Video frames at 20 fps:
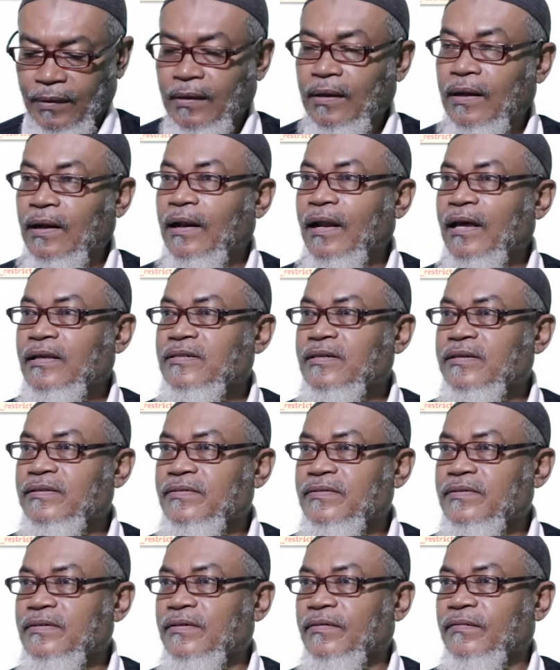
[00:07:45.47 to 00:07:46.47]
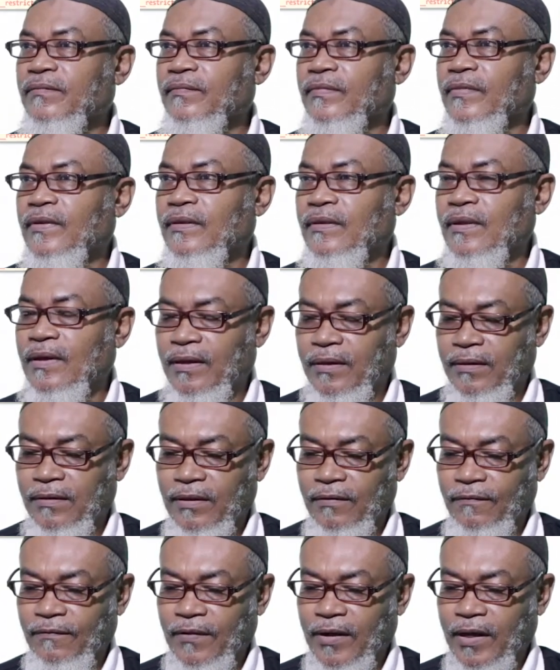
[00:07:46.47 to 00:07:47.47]
less than the
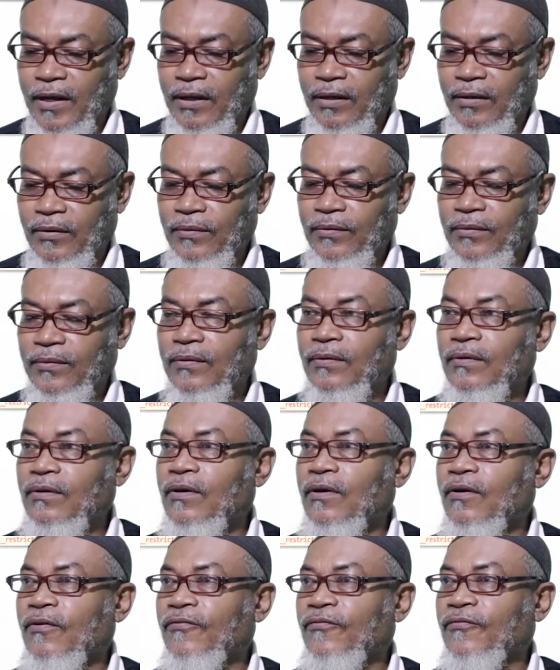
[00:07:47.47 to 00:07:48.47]
value of